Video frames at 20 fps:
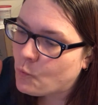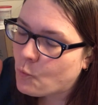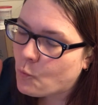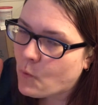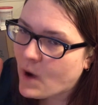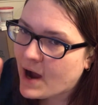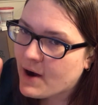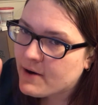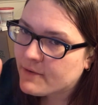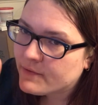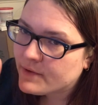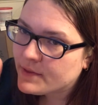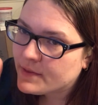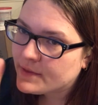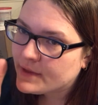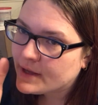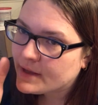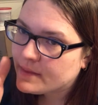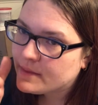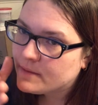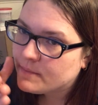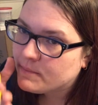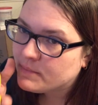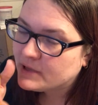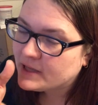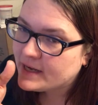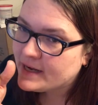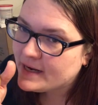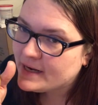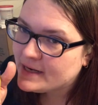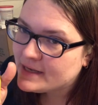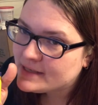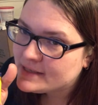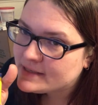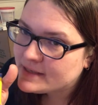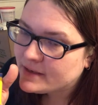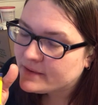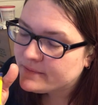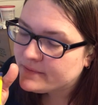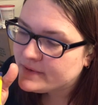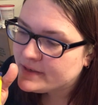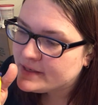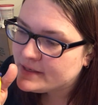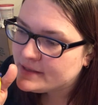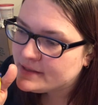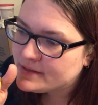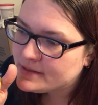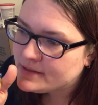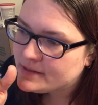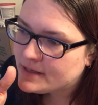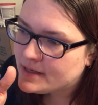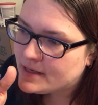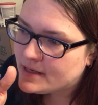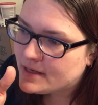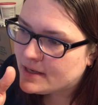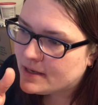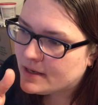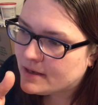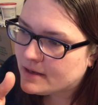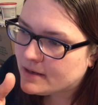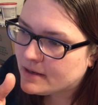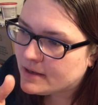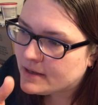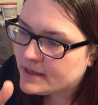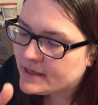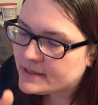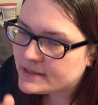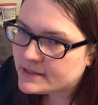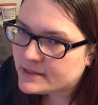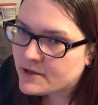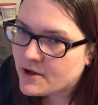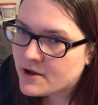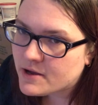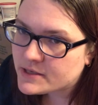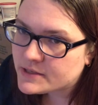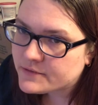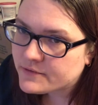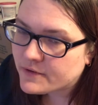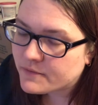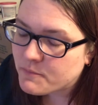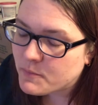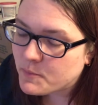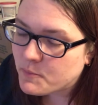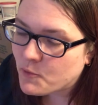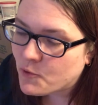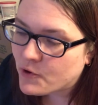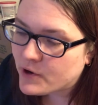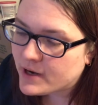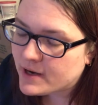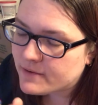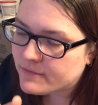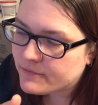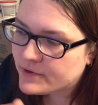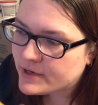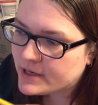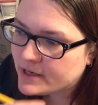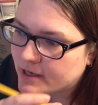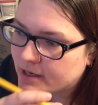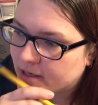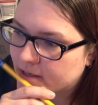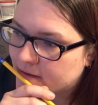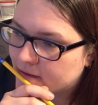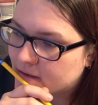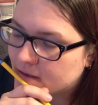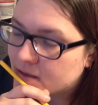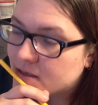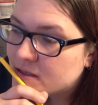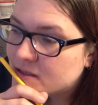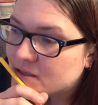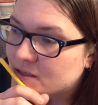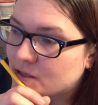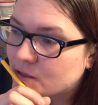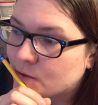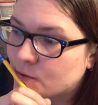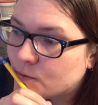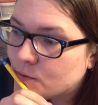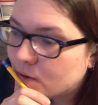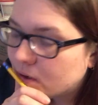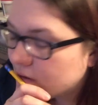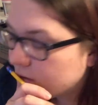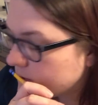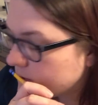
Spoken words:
however thick the blade itself is lost on the board every cut. So